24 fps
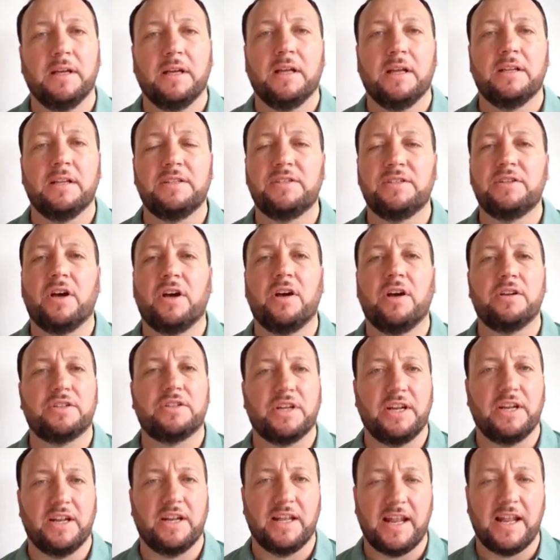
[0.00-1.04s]
search
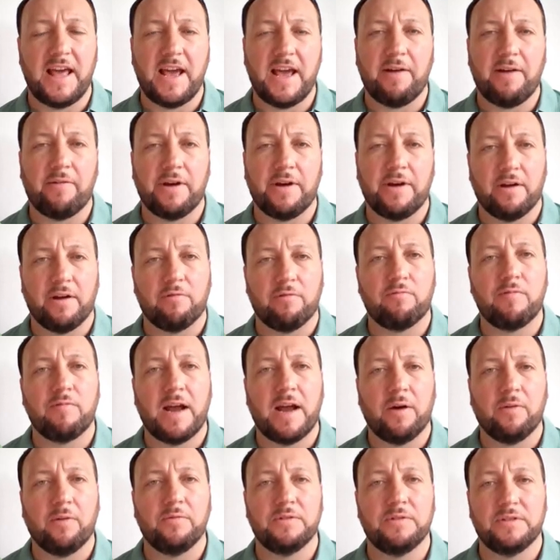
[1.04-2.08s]
in an area
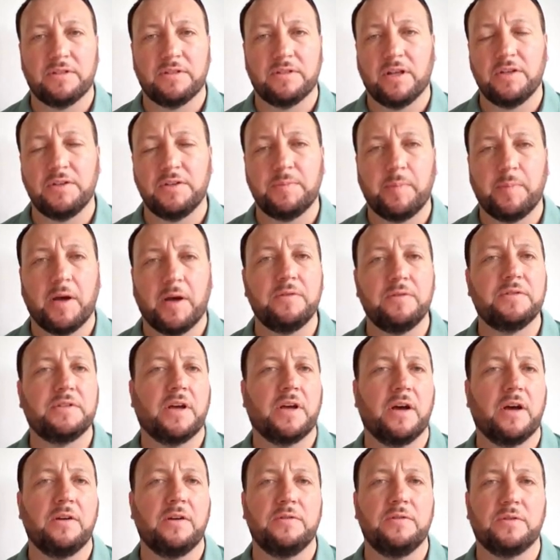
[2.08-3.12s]
around those
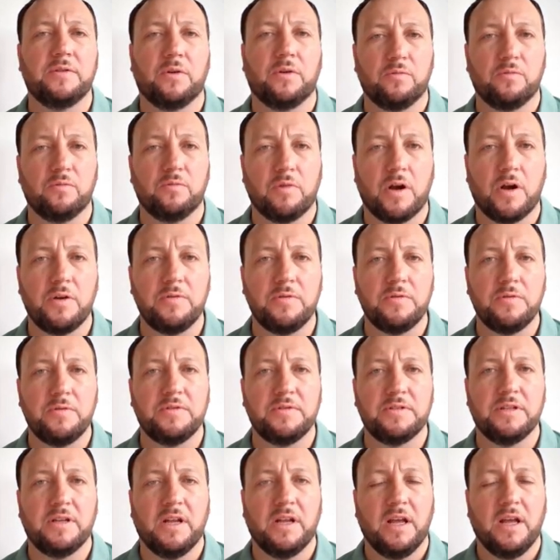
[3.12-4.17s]
postcodes or
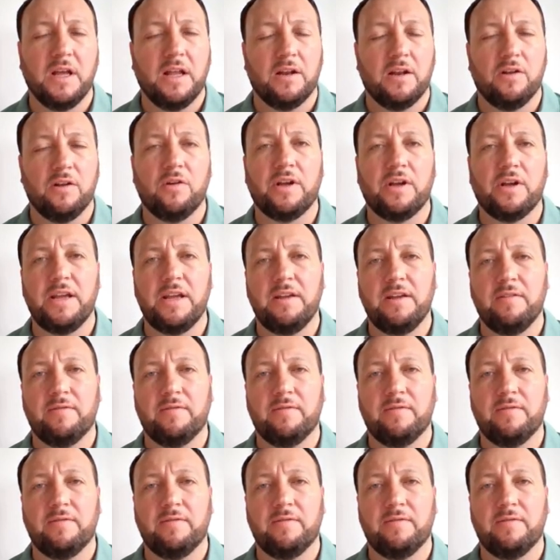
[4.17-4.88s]
roads, looking